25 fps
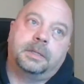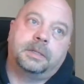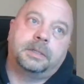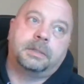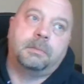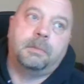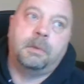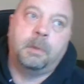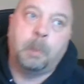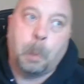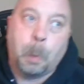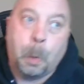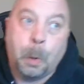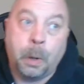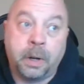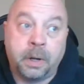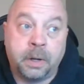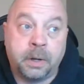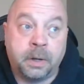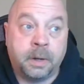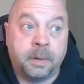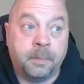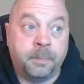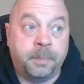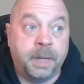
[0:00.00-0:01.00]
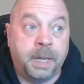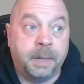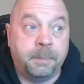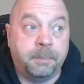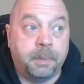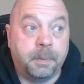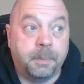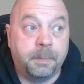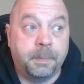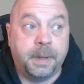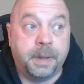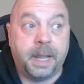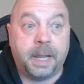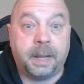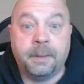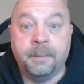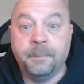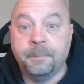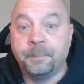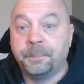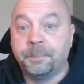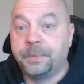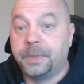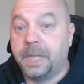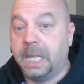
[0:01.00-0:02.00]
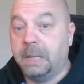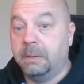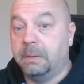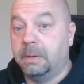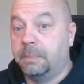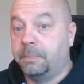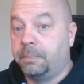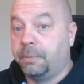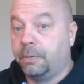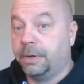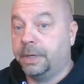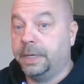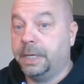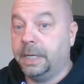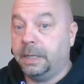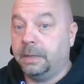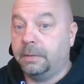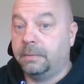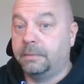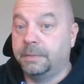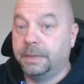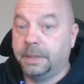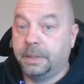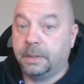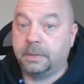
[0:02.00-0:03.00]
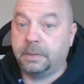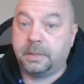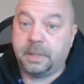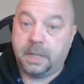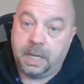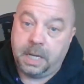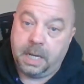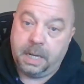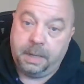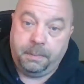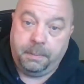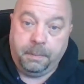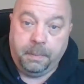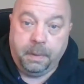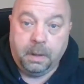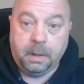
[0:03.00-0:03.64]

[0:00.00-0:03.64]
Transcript: someone wanted on paperback, they would print it in real time.